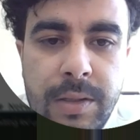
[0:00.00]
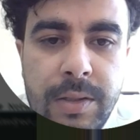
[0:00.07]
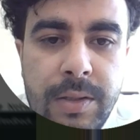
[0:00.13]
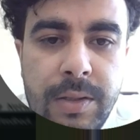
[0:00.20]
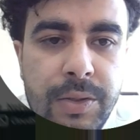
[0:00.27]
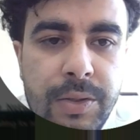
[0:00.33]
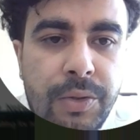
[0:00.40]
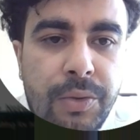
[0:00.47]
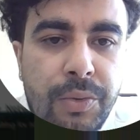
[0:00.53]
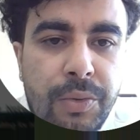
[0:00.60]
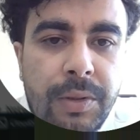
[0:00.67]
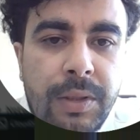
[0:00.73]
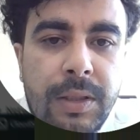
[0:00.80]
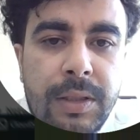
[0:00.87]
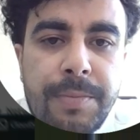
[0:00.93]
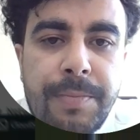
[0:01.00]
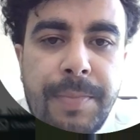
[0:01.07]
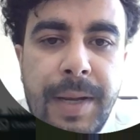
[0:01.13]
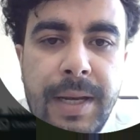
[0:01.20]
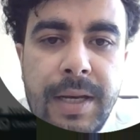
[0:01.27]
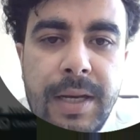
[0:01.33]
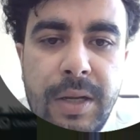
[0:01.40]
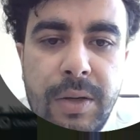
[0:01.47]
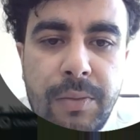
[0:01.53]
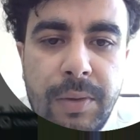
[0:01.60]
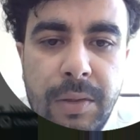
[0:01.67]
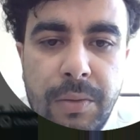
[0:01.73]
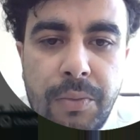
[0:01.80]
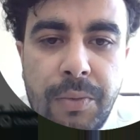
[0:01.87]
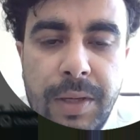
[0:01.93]
So it's pending.
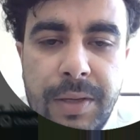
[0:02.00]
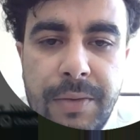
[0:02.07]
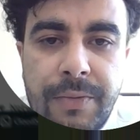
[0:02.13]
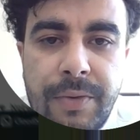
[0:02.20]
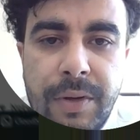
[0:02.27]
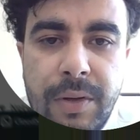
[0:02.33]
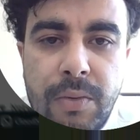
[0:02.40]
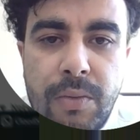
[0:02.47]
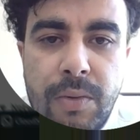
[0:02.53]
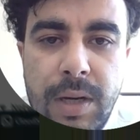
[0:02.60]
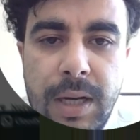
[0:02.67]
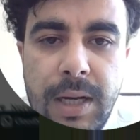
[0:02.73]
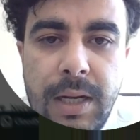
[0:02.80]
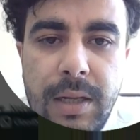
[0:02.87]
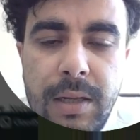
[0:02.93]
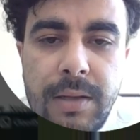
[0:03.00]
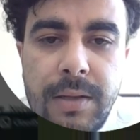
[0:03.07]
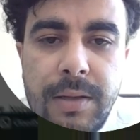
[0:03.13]
We'll wait for a while.